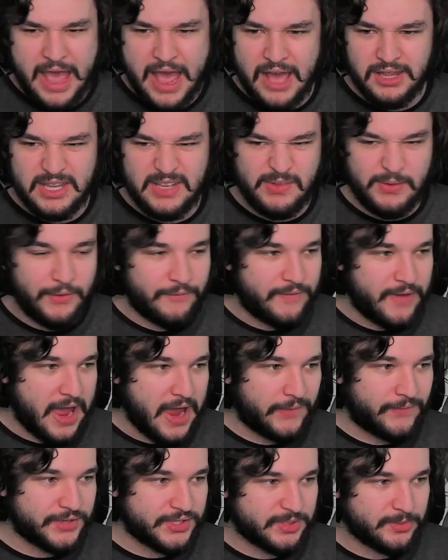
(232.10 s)
at level
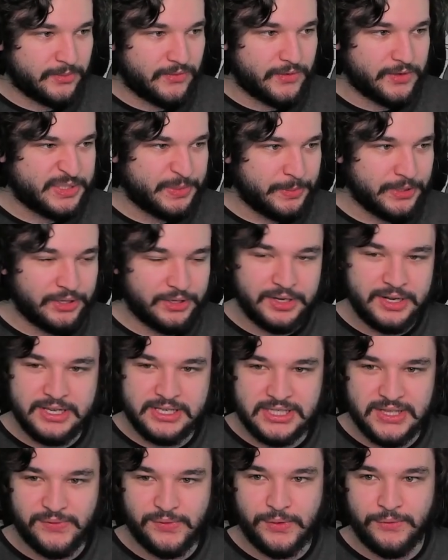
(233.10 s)
5 for some of his
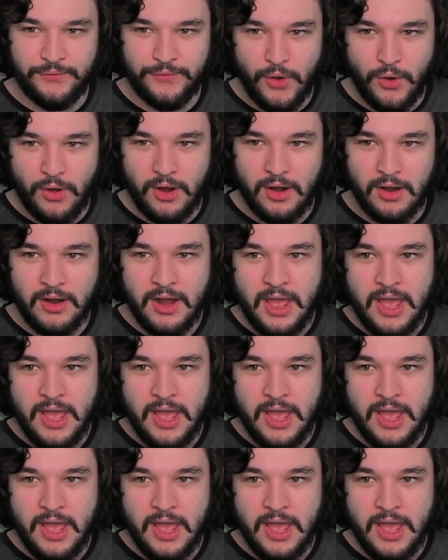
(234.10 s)
abilities, level 4.